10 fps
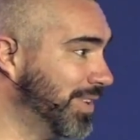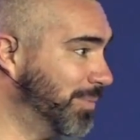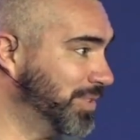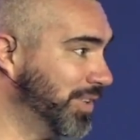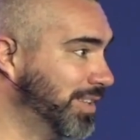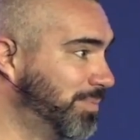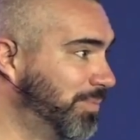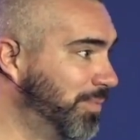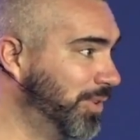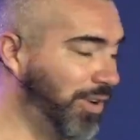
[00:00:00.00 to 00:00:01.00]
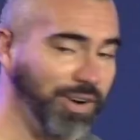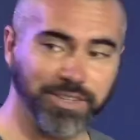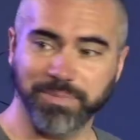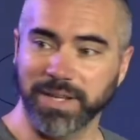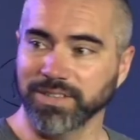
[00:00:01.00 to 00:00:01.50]
I'm sorry, that's really
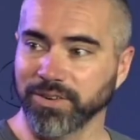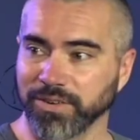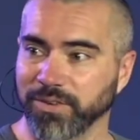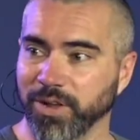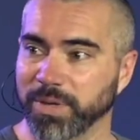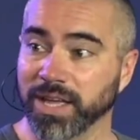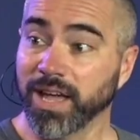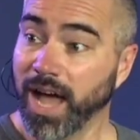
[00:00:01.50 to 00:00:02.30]
harsh, man. You don't even know me.